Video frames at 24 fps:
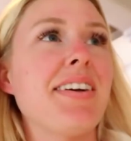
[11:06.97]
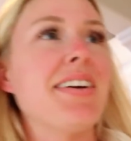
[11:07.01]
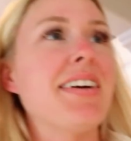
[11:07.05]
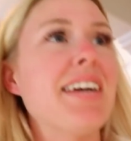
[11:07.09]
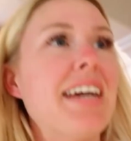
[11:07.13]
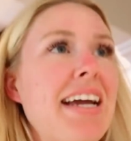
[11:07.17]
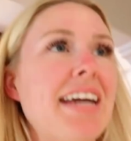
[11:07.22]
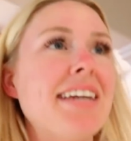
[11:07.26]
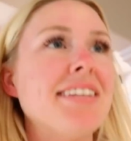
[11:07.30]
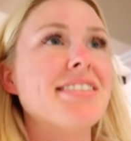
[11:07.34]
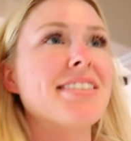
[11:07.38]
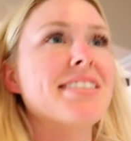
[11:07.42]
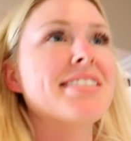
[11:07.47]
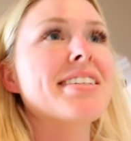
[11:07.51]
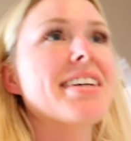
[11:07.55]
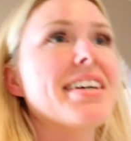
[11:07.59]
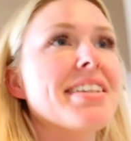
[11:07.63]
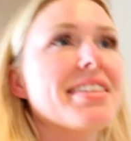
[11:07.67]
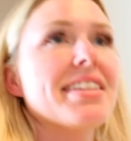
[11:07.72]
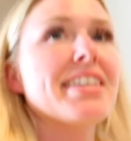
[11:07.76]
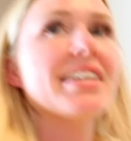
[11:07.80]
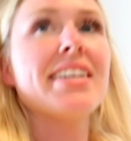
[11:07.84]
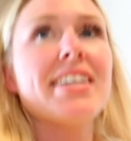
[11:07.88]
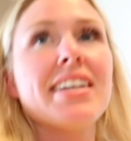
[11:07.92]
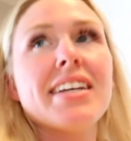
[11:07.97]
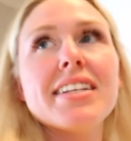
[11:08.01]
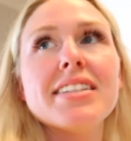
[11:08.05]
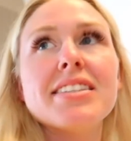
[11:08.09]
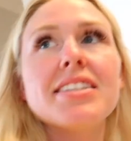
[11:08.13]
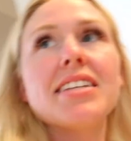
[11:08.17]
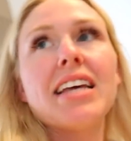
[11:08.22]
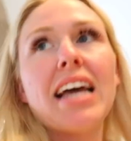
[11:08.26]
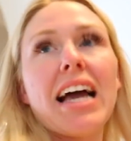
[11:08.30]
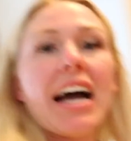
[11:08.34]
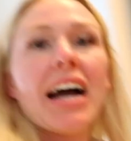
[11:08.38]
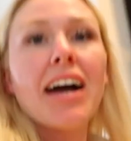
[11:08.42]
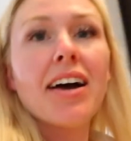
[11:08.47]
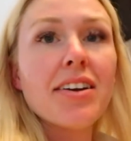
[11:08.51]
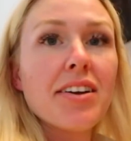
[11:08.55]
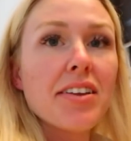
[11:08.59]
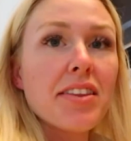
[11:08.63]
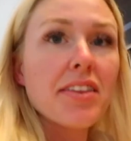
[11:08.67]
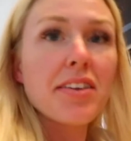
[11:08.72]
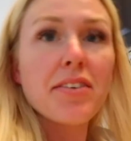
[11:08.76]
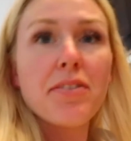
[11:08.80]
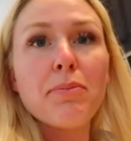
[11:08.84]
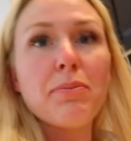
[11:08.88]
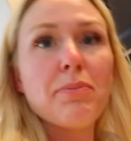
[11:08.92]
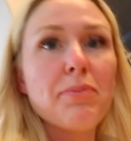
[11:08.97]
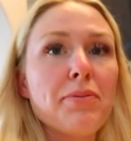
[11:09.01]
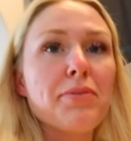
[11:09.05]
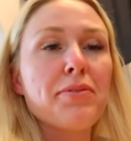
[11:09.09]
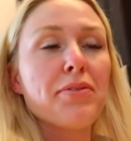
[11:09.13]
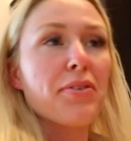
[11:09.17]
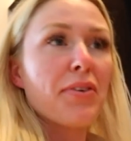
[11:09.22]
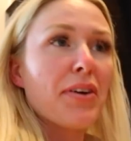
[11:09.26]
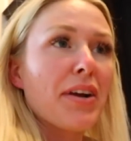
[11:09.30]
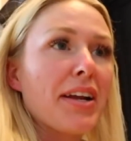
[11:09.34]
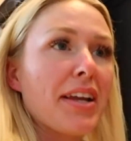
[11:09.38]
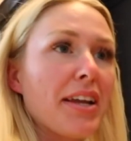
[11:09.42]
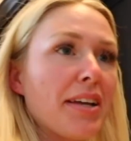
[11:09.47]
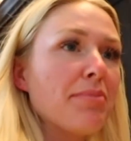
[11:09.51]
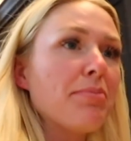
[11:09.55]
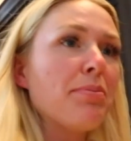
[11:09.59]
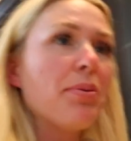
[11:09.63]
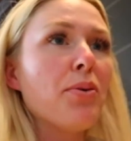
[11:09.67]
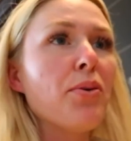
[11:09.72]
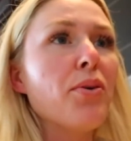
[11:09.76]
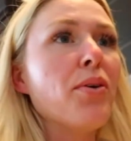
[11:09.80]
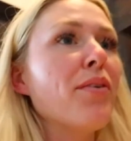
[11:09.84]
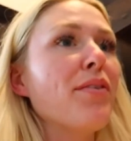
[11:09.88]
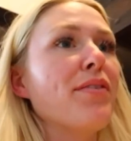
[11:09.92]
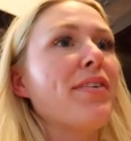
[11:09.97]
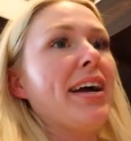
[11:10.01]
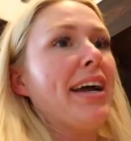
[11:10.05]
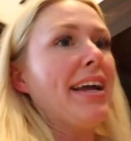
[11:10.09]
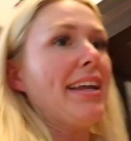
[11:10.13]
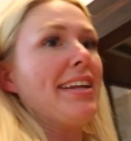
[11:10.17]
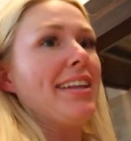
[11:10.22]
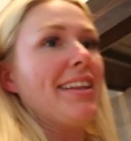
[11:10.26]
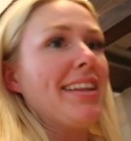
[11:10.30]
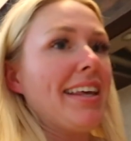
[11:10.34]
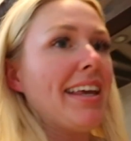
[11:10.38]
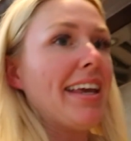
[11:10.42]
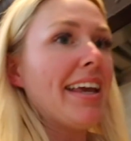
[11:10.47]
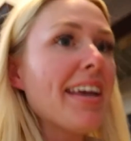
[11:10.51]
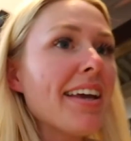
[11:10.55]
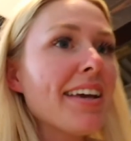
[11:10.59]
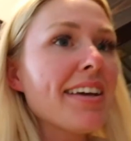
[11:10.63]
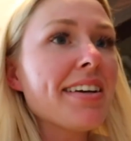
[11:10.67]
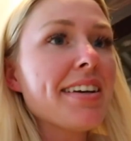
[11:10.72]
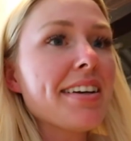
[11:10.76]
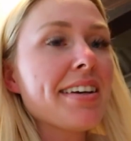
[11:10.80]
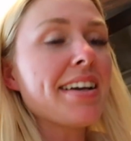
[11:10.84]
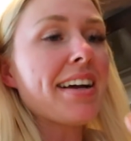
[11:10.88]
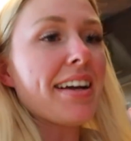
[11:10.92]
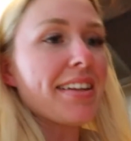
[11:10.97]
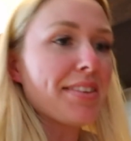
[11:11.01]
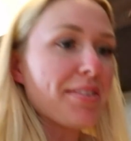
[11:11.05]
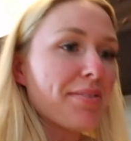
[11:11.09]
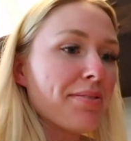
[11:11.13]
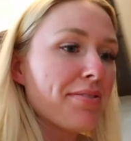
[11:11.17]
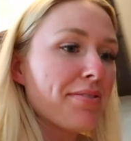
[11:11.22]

right, I just got the kids out of the freaking pool finally. Got them